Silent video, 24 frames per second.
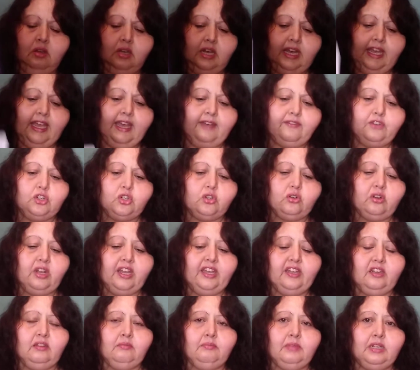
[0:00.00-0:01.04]
I haven't
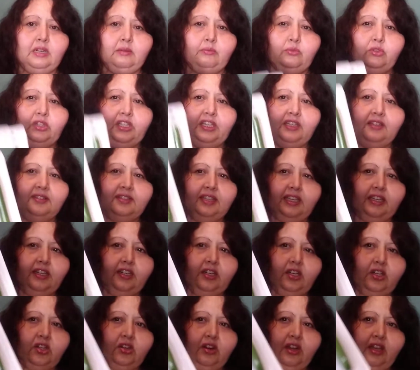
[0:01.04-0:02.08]
tried them, but I'm really excited
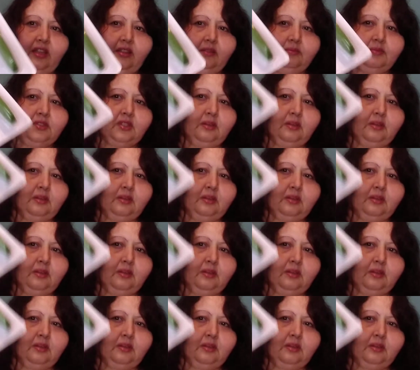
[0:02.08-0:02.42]
to try them.